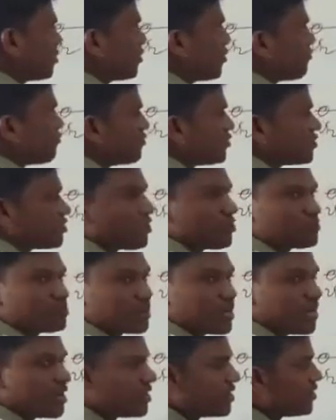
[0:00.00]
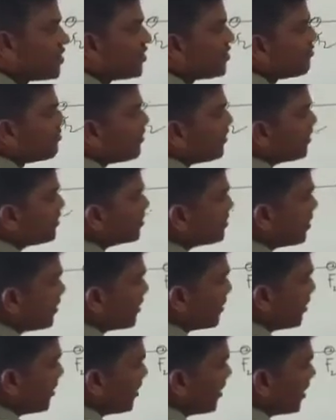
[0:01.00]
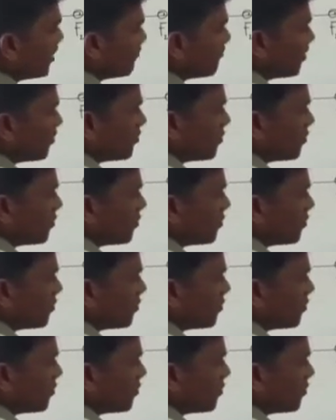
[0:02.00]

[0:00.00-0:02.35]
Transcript: So without any deviation,